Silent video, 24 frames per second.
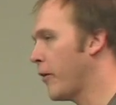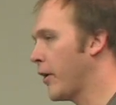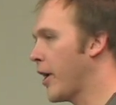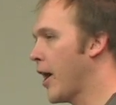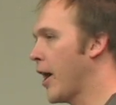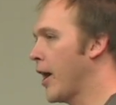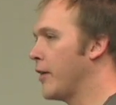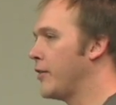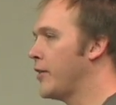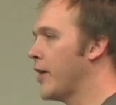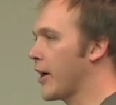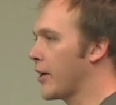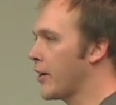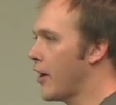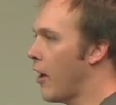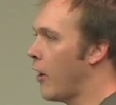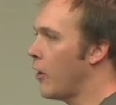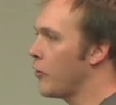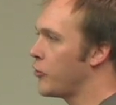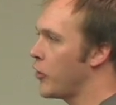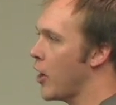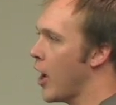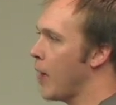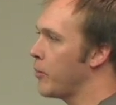kind of
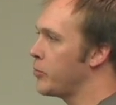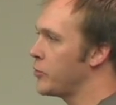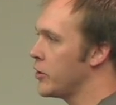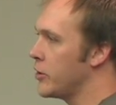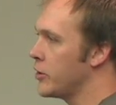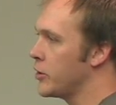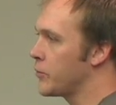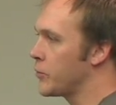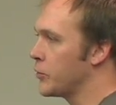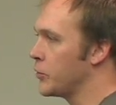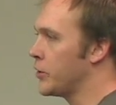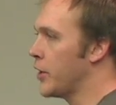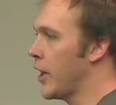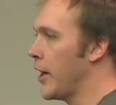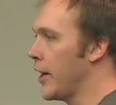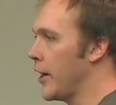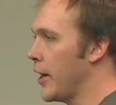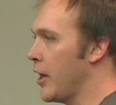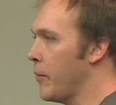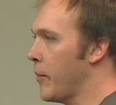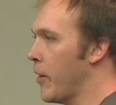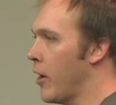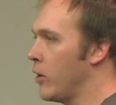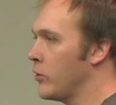technology options for sending
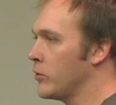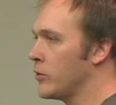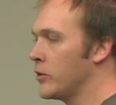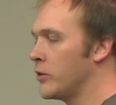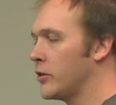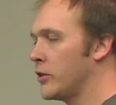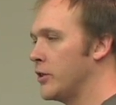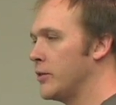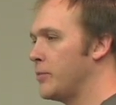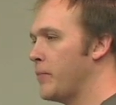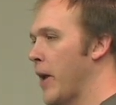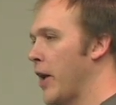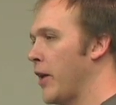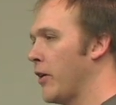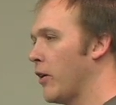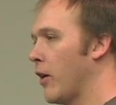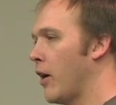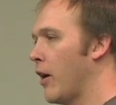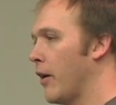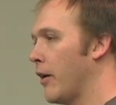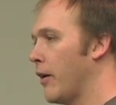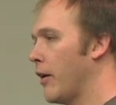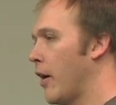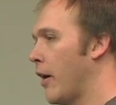emails, just depending
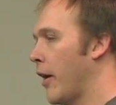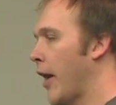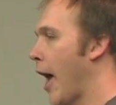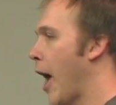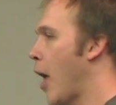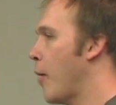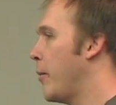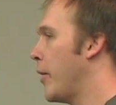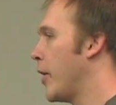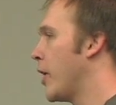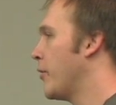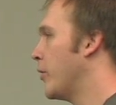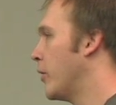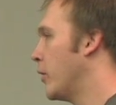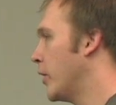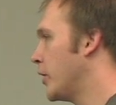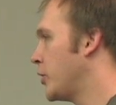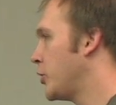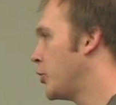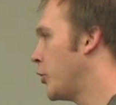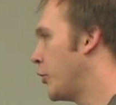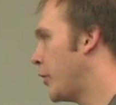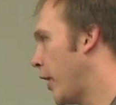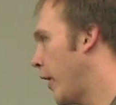on how big of a
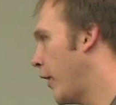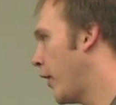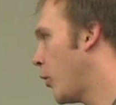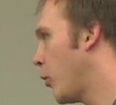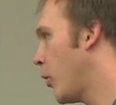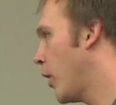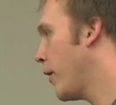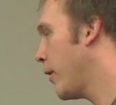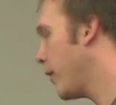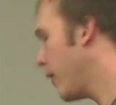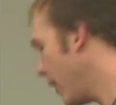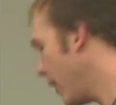list you're dealing with.